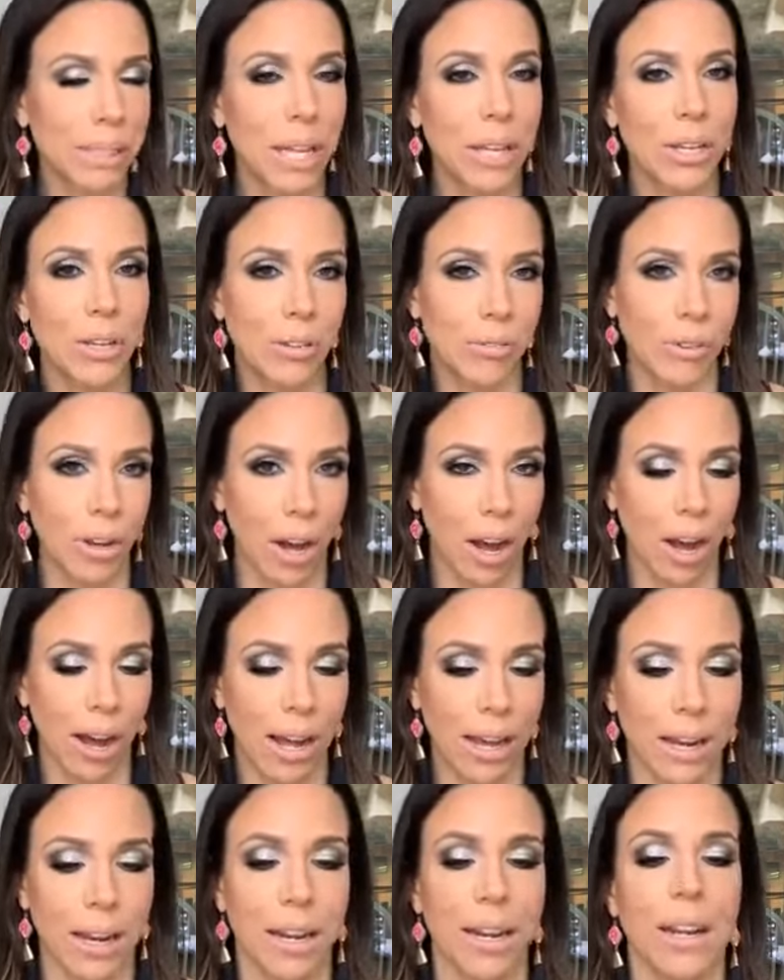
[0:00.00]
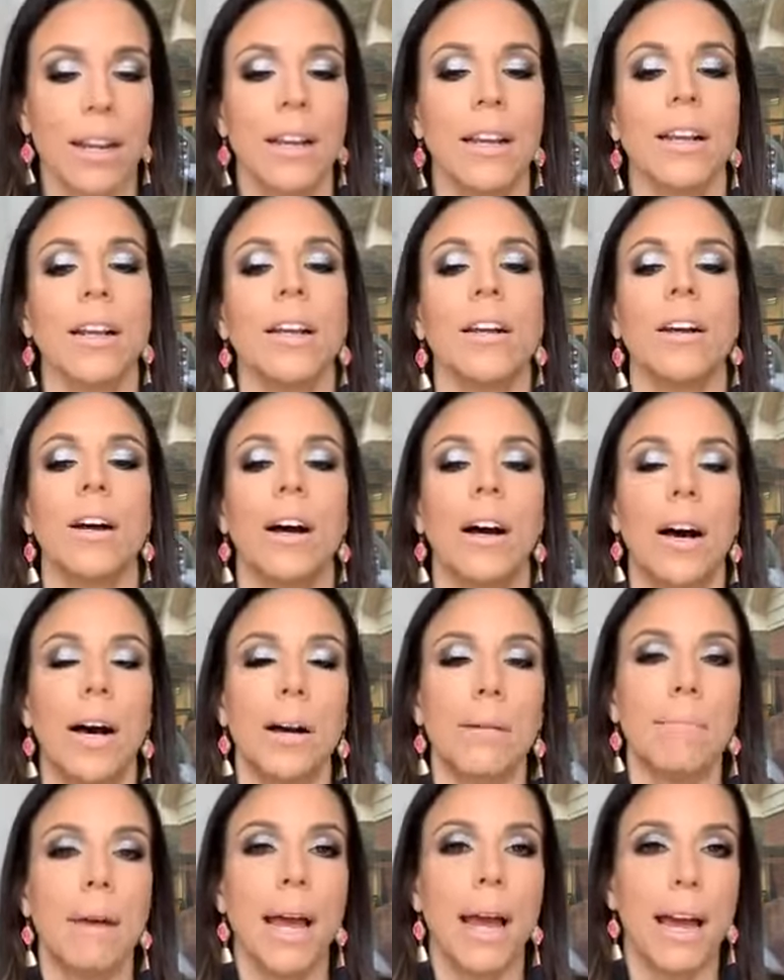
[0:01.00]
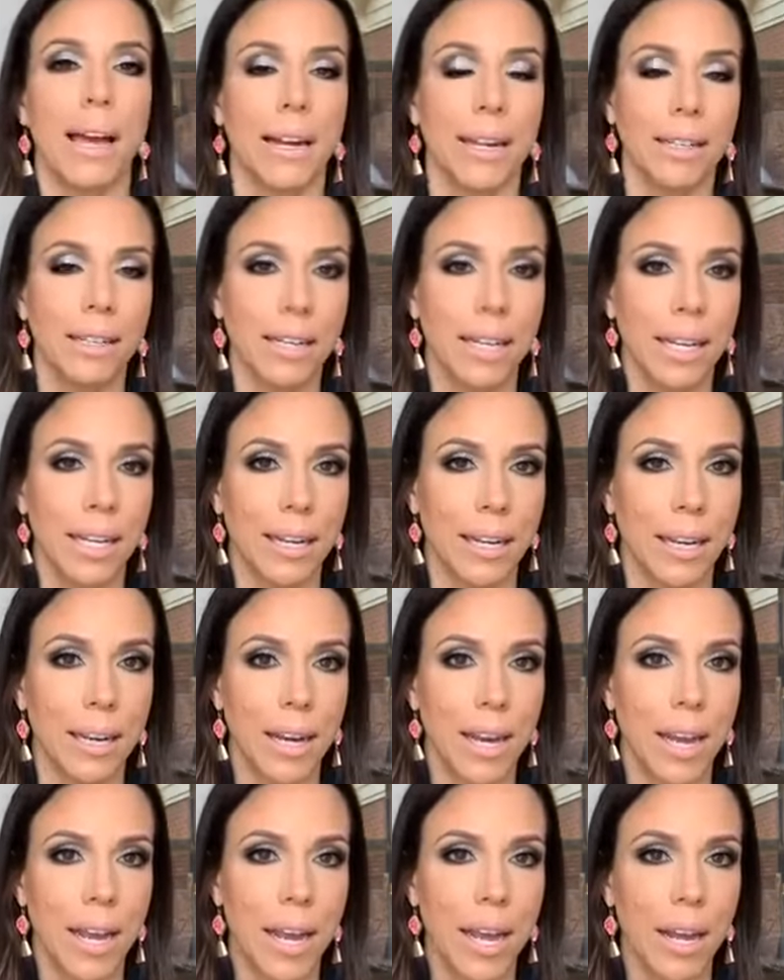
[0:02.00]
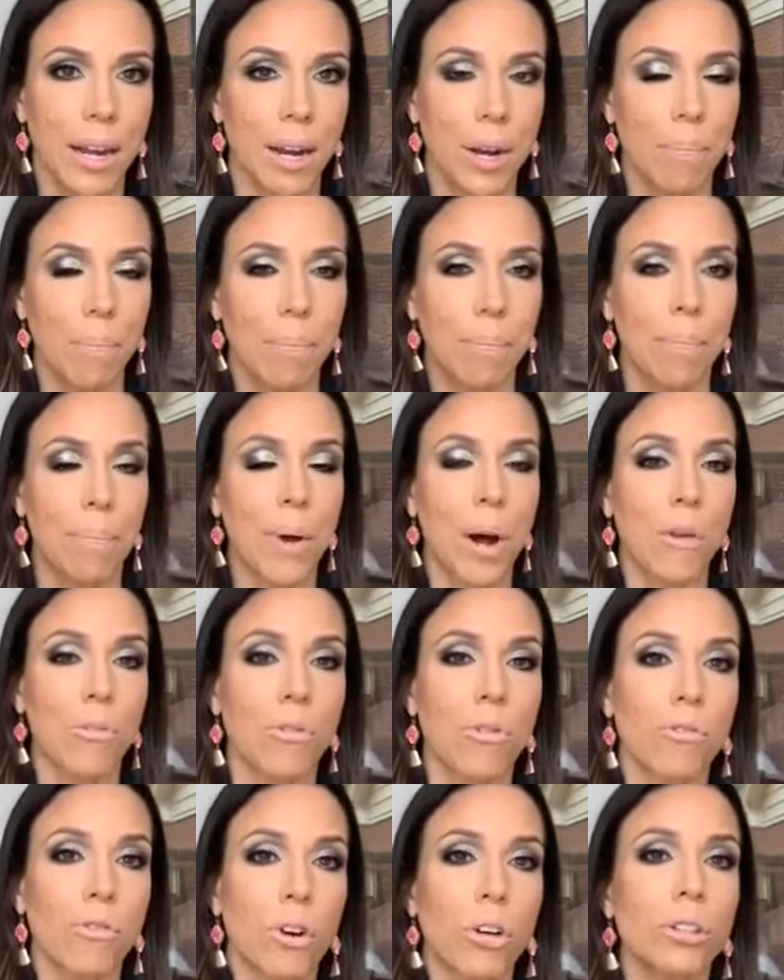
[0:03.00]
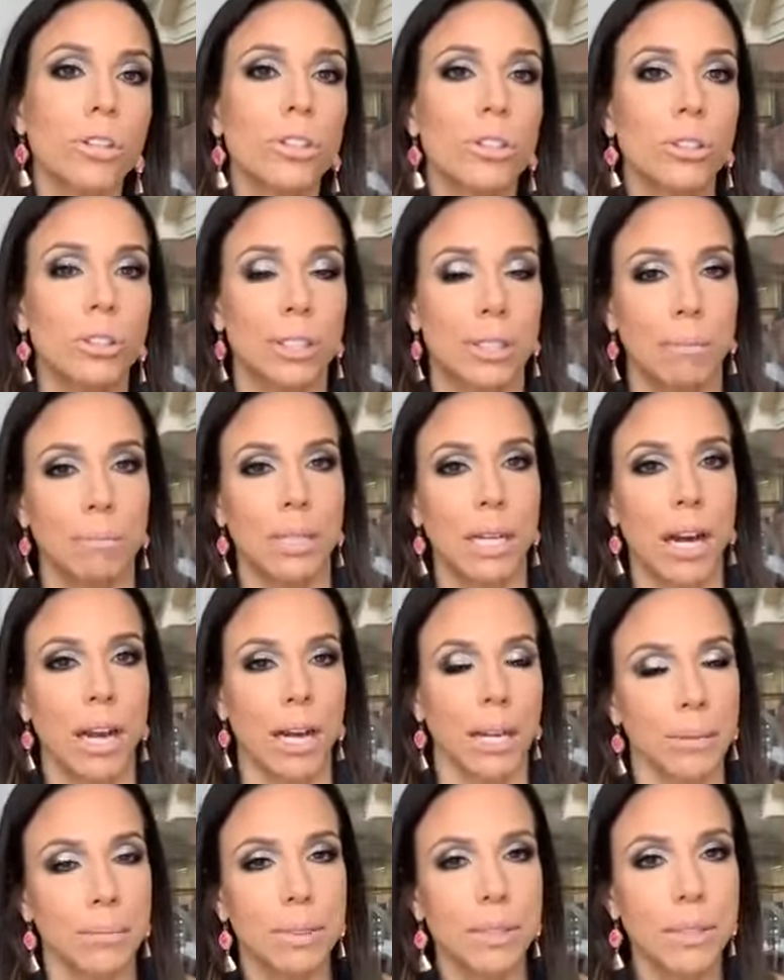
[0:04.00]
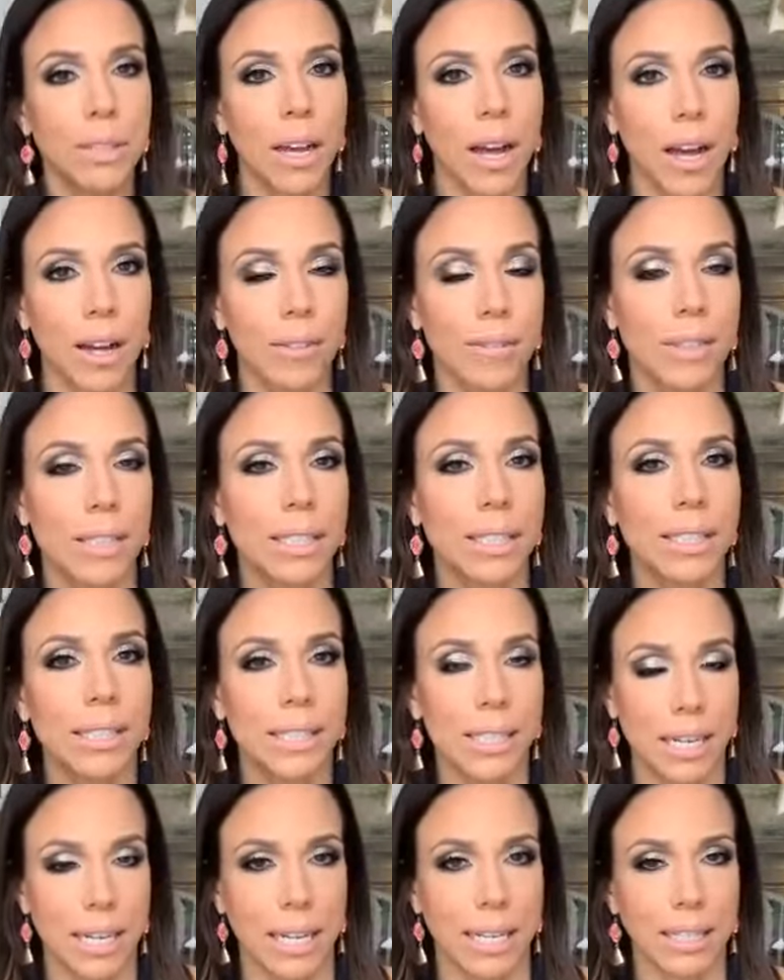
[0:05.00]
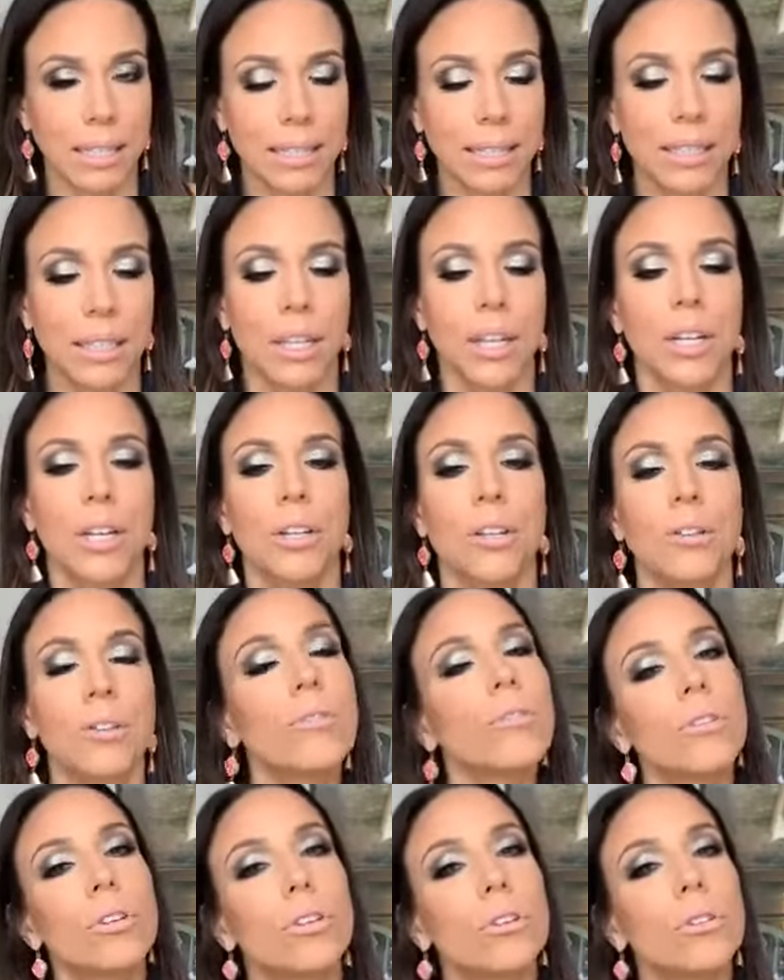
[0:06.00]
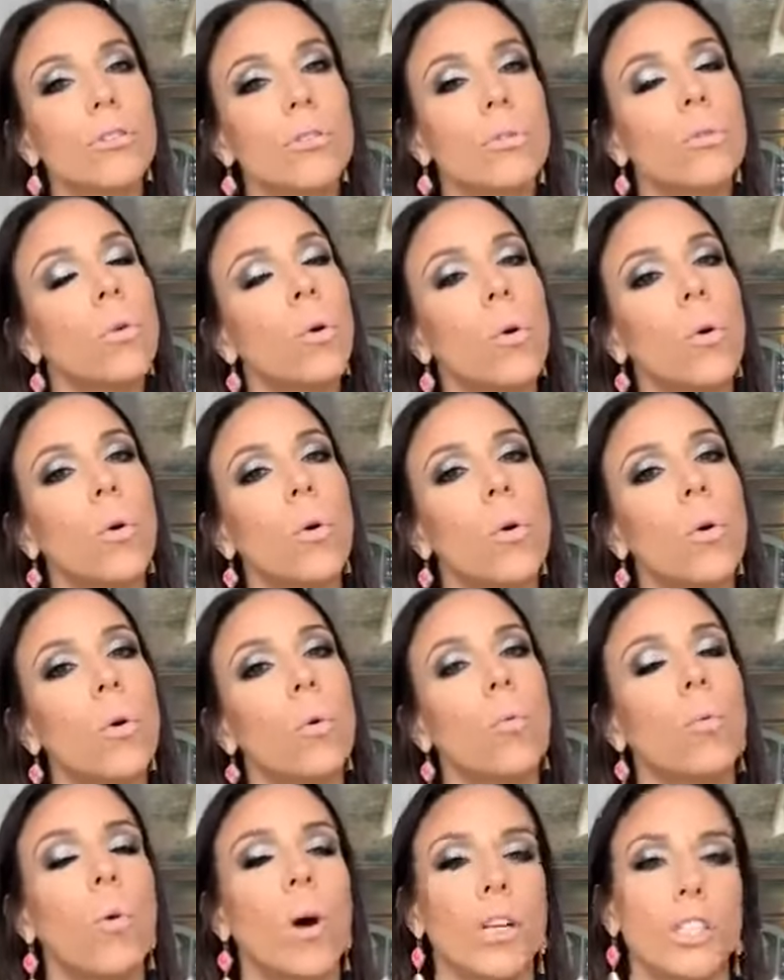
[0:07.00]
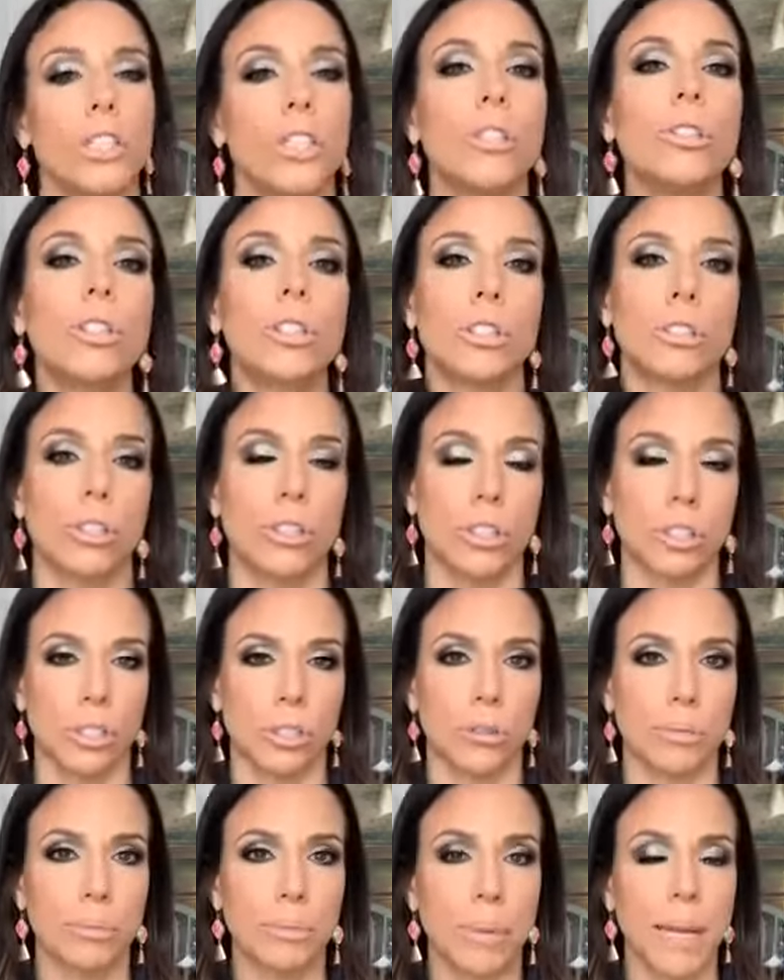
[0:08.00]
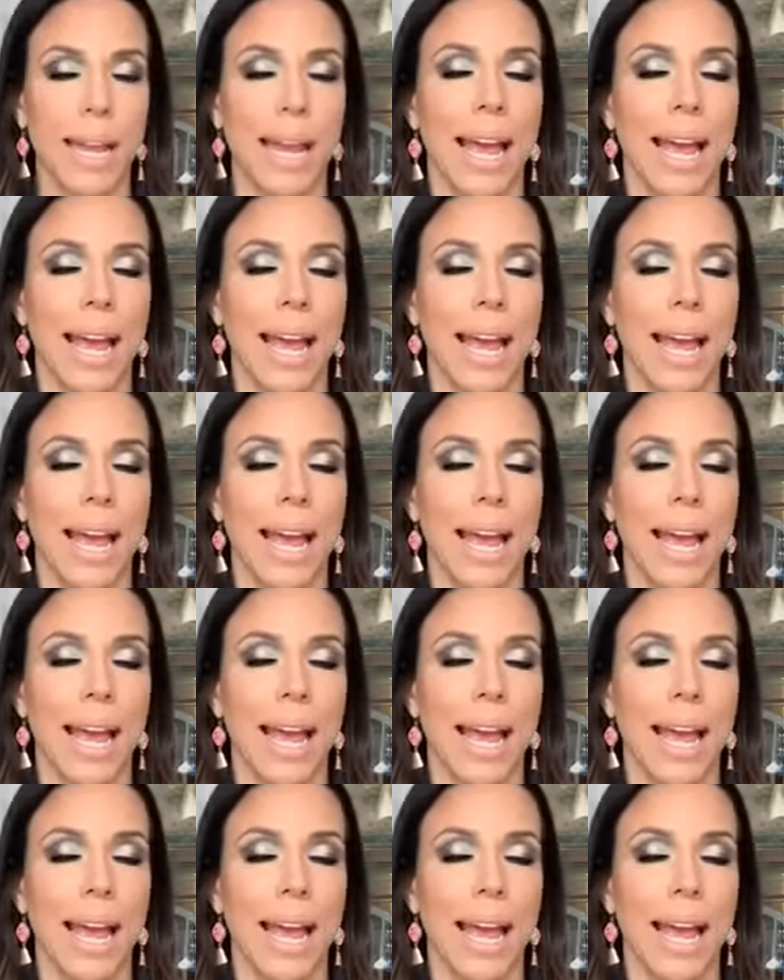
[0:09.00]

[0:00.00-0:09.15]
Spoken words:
that you've got, and a reversal sometimes of the disease through what you consume.